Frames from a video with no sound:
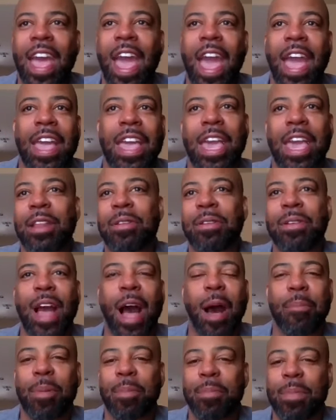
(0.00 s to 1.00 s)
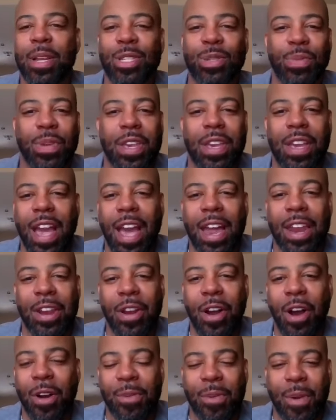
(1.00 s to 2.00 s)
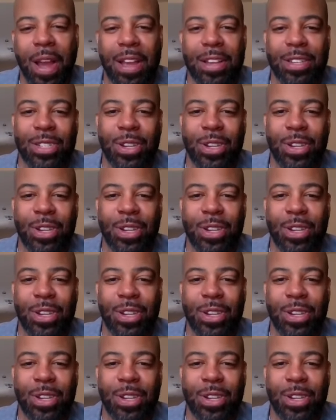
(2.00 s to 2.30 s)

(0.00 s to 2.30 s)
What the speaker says: and getting compliments when you got it all right.